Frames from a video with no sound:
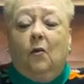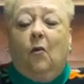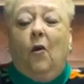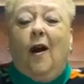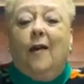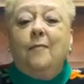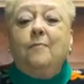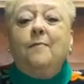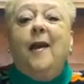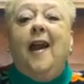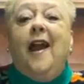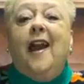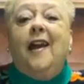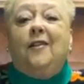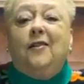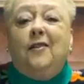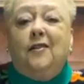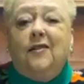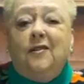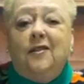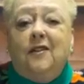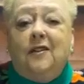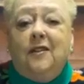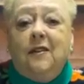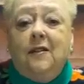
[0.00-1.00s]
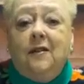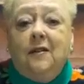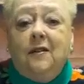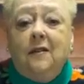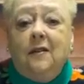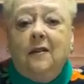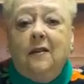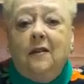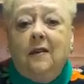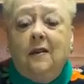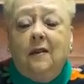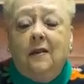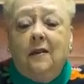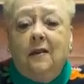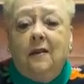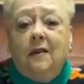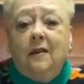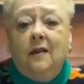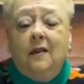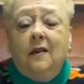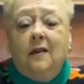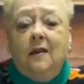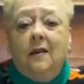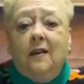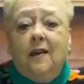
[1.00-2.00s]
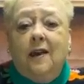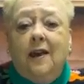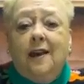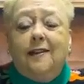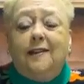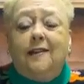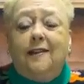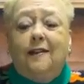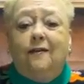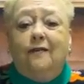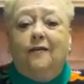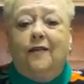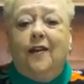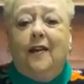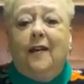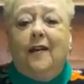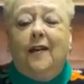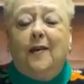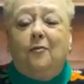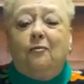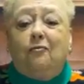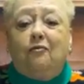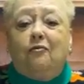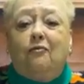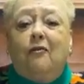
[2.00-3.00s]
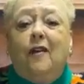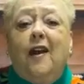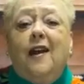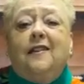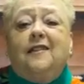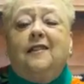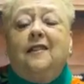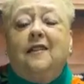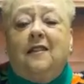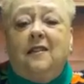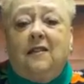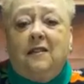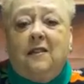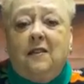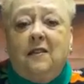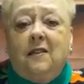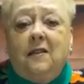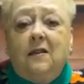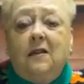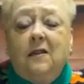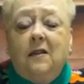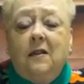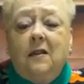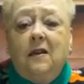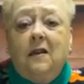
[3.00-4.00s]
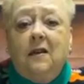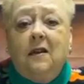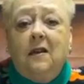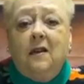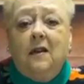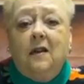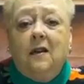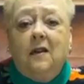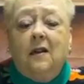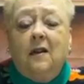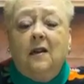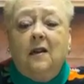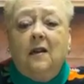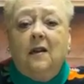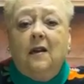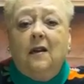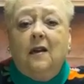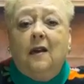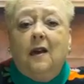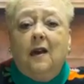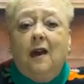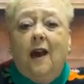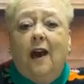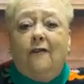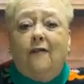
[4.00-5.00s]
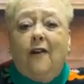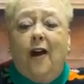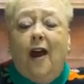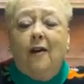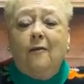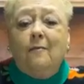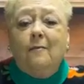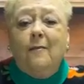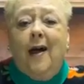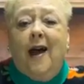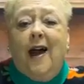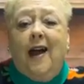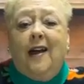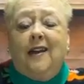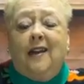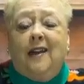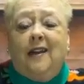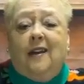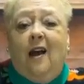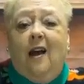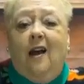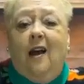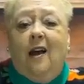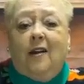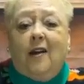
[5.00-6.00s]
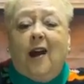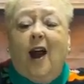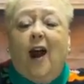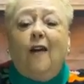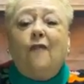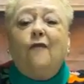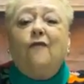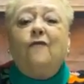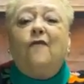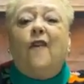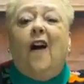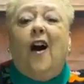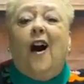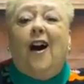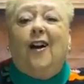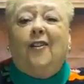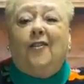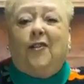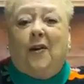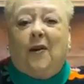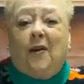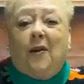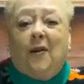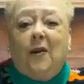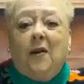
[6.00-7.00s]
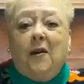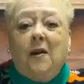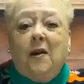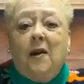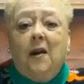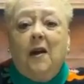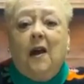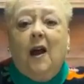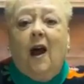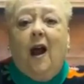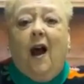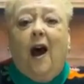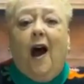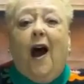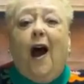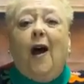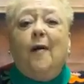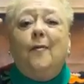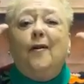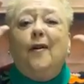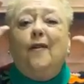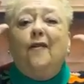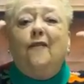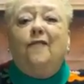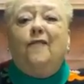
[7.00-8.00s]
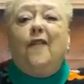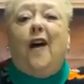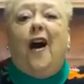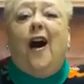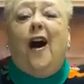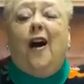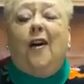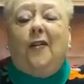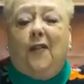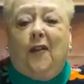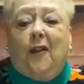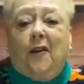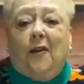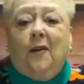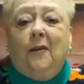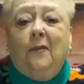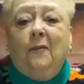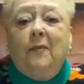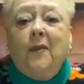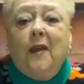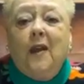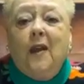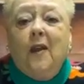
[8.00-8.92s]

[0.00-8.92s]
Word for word: What matters is the very presence of our mighty God, our Father, Abba Father